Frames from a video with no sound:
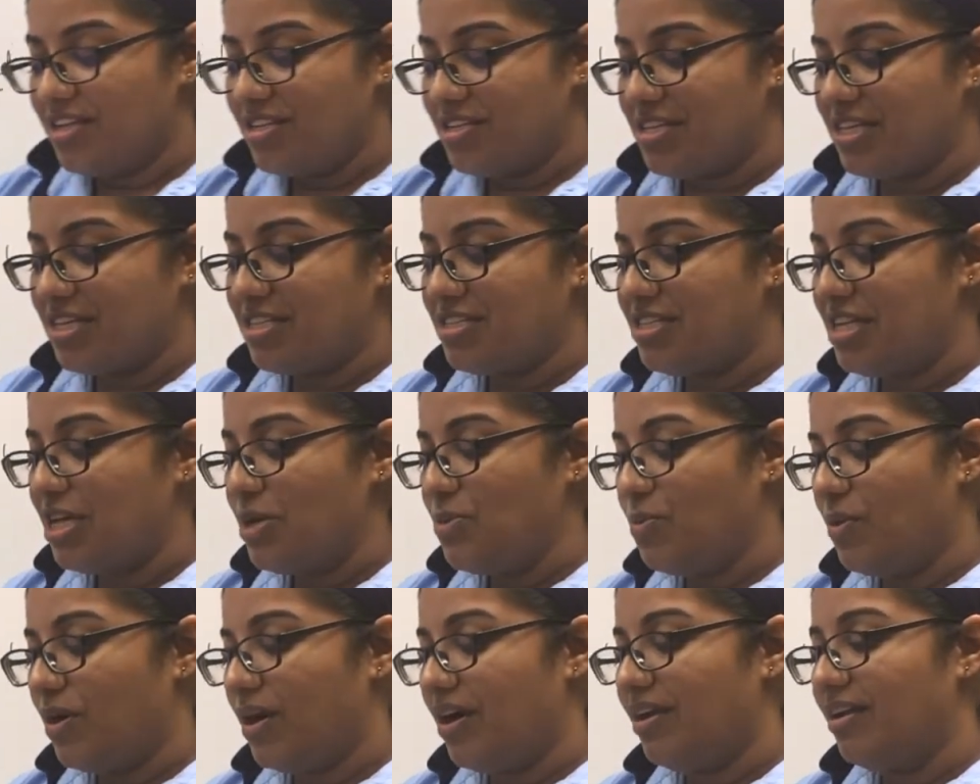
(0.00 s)

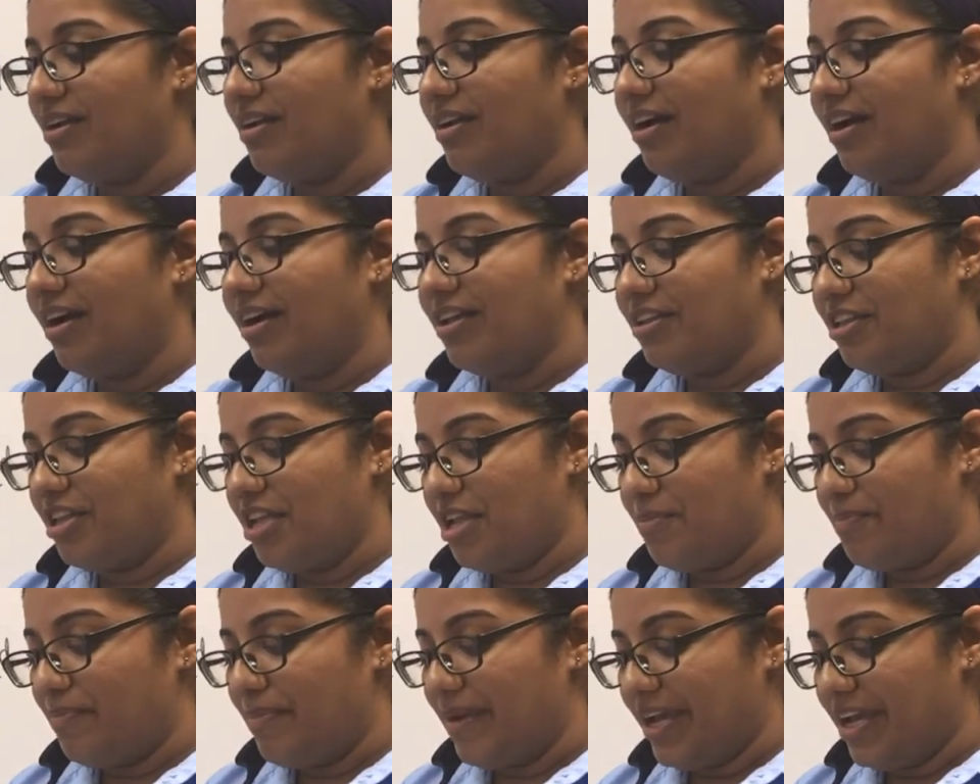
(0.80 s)
61
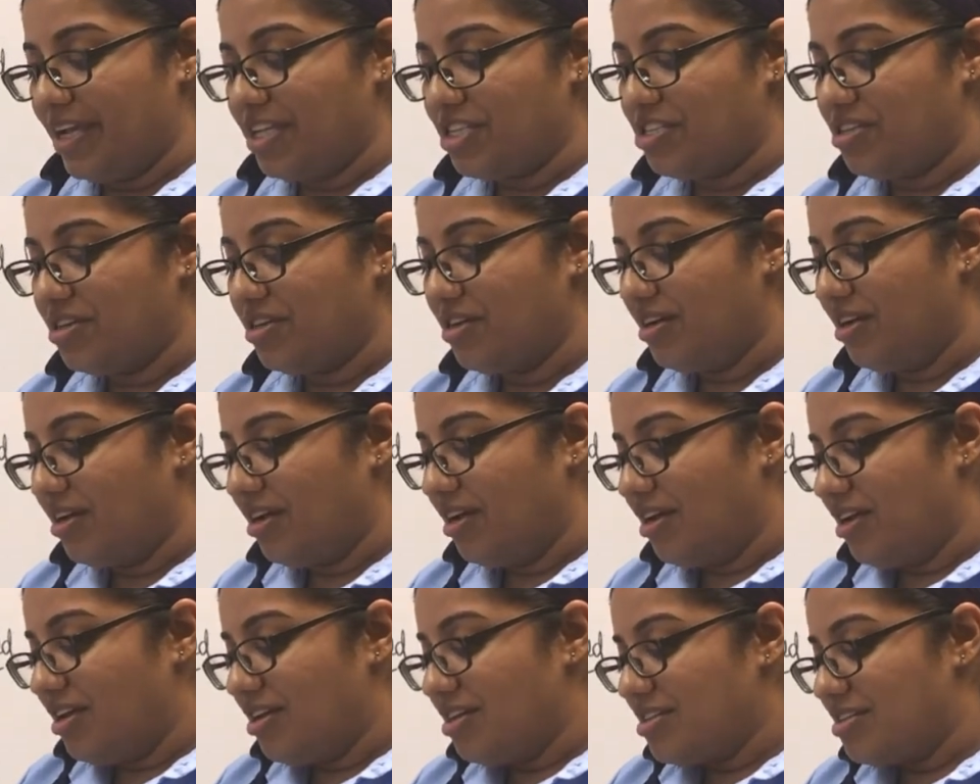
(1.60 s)
until page
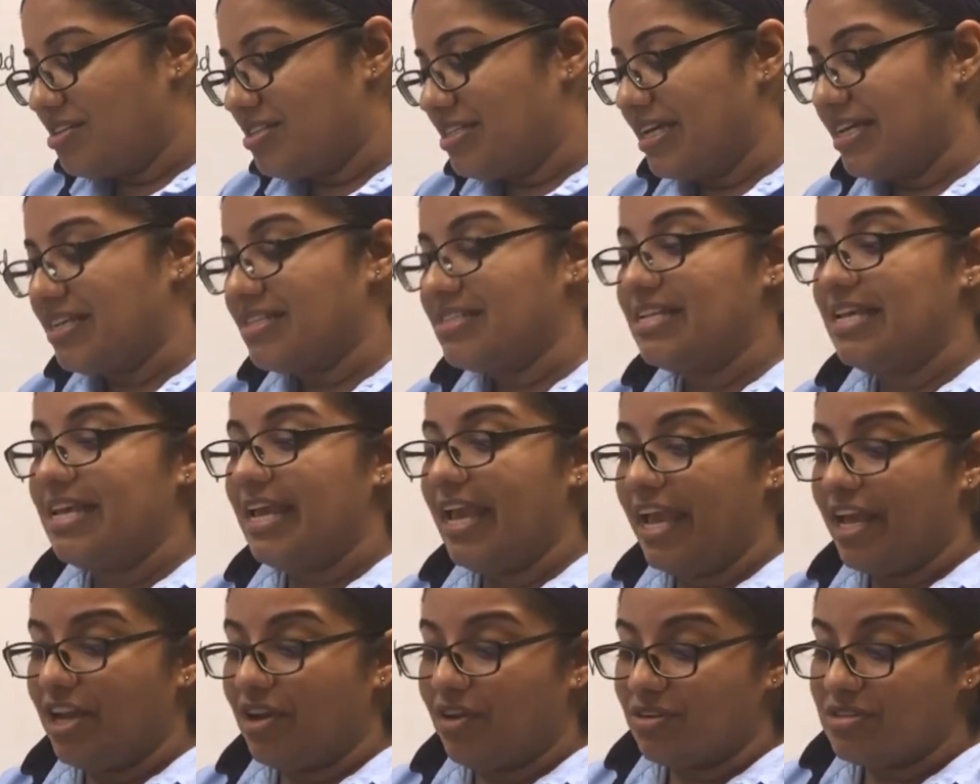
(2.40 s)

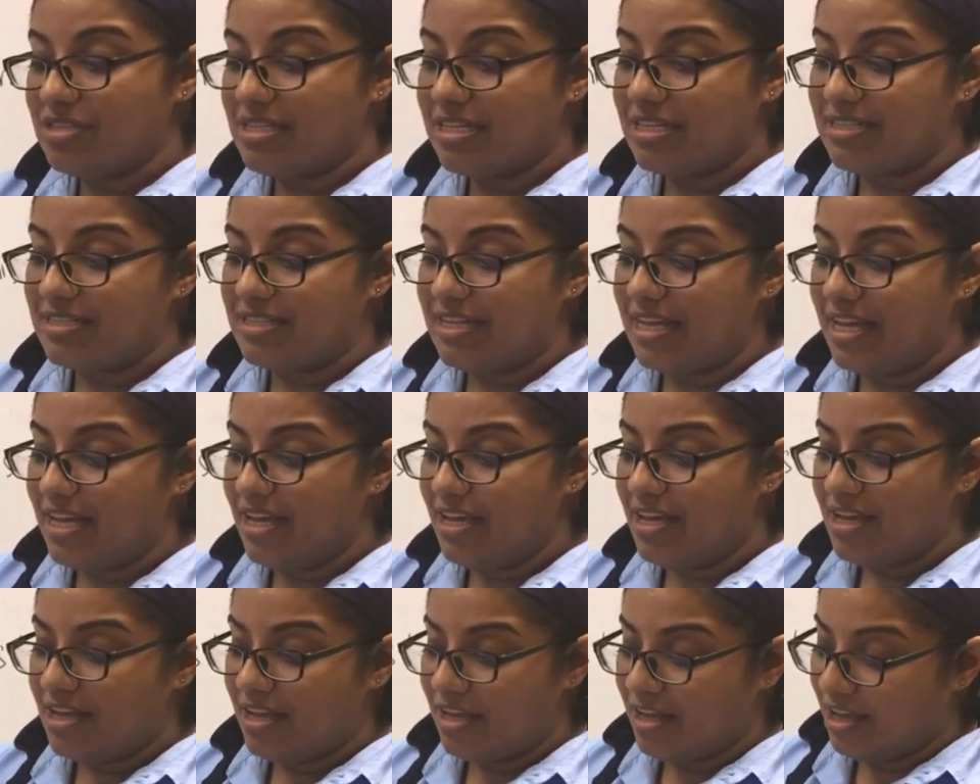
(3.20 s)
68 or
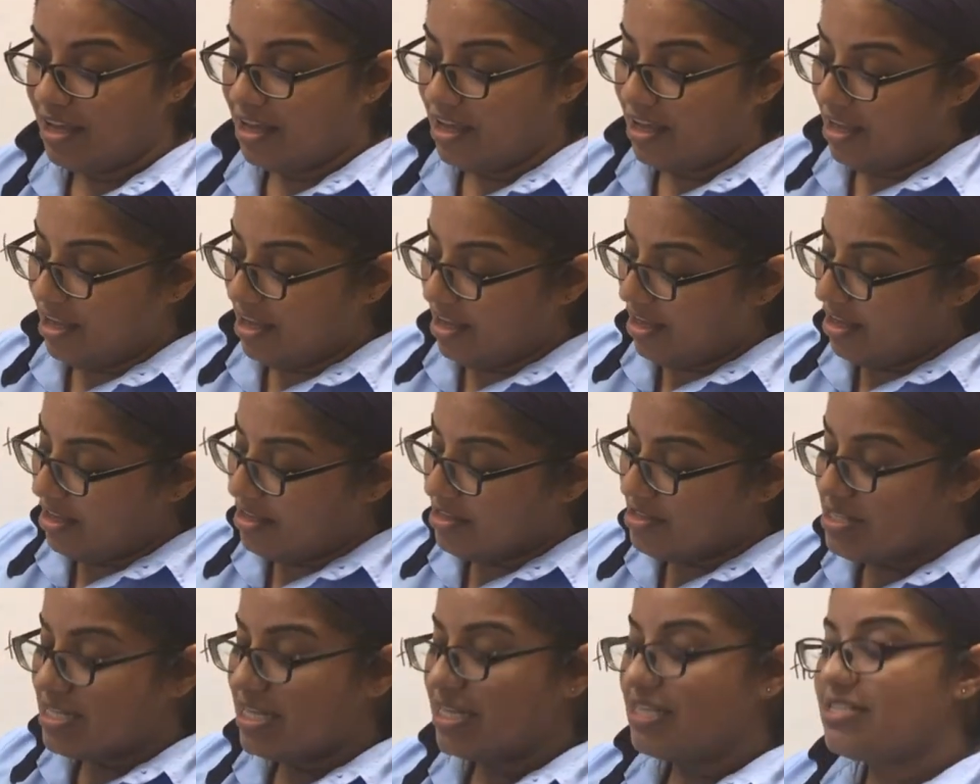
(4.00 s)

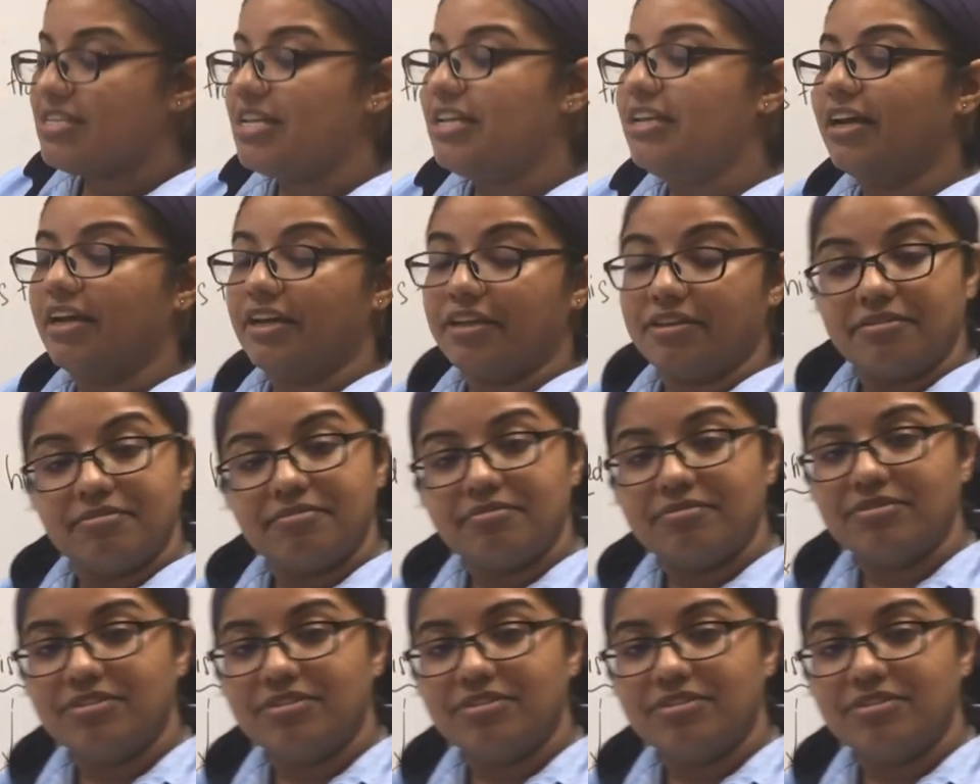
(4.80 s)
69.